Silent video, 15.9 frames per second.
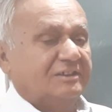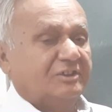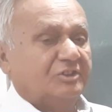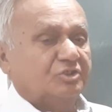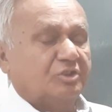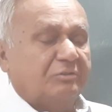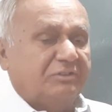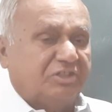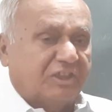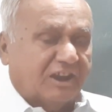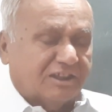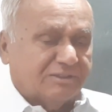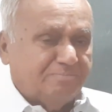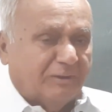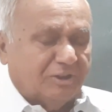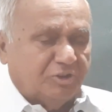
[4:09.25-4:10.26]
So with
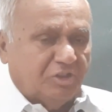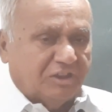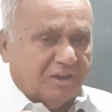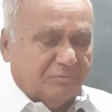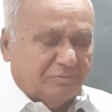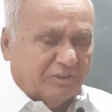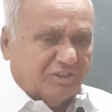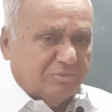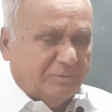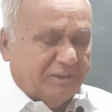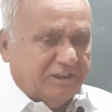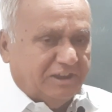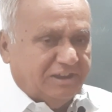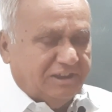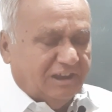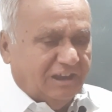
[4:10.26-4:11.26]
respect to the reference
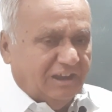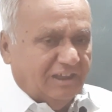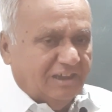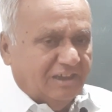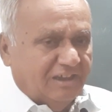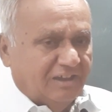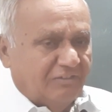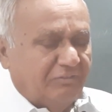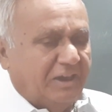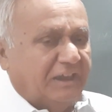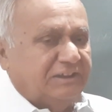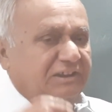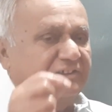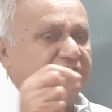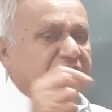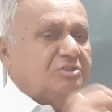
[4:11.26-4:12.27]
material, where
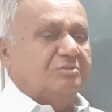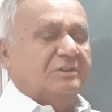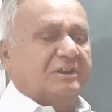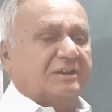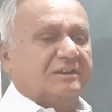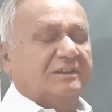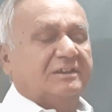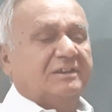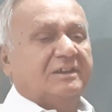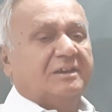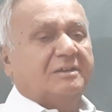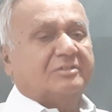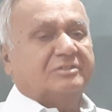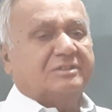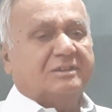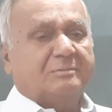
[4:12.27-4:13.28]
does your
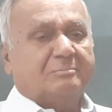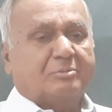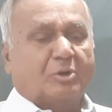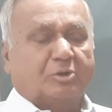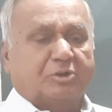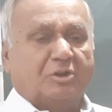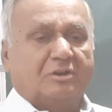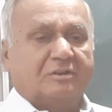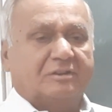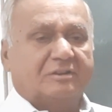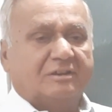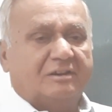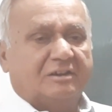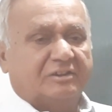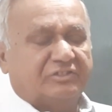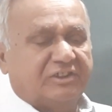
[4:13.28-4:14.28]
proton
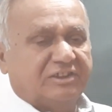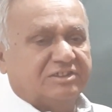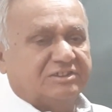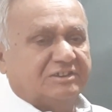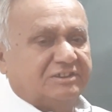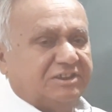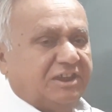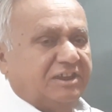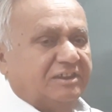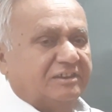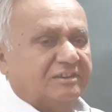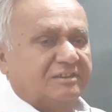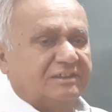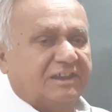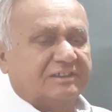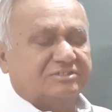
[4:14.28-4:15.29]
or
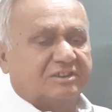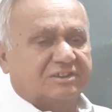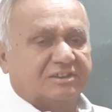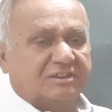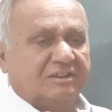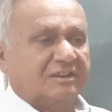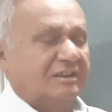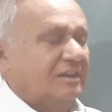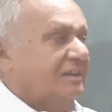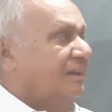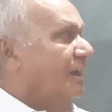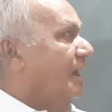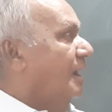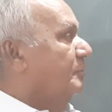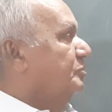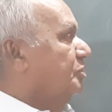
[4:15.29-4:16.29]
C13 etc.
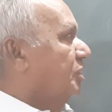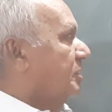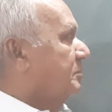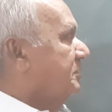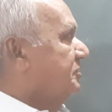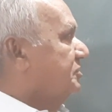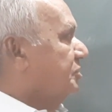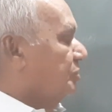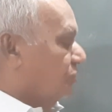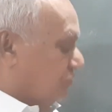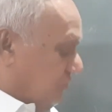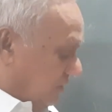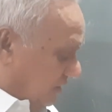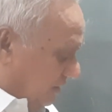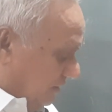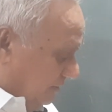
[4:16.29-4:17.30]
absorb is the
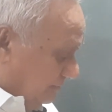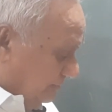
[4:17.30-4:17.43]
question.